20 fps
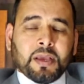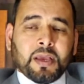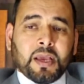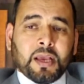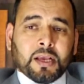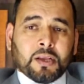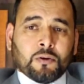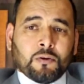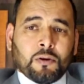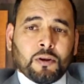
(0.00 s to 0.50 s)

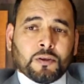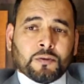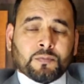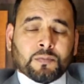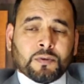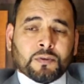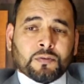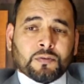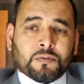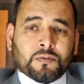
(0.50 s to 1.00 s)

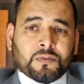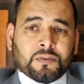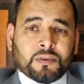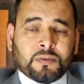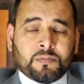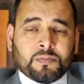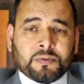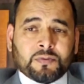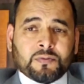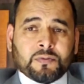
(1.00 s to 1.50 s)
acknowledgement of
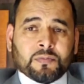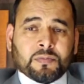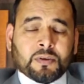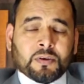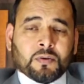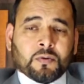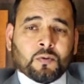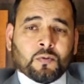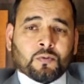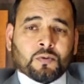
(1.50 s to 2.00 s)
service from
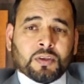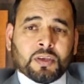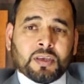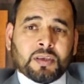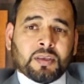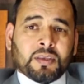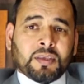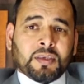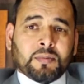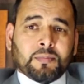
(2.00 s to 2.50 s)
the court,
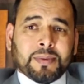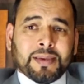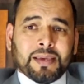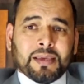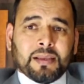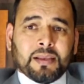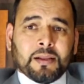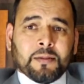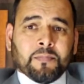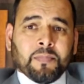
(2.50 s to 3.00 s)

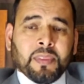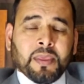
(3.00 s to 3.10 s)
email.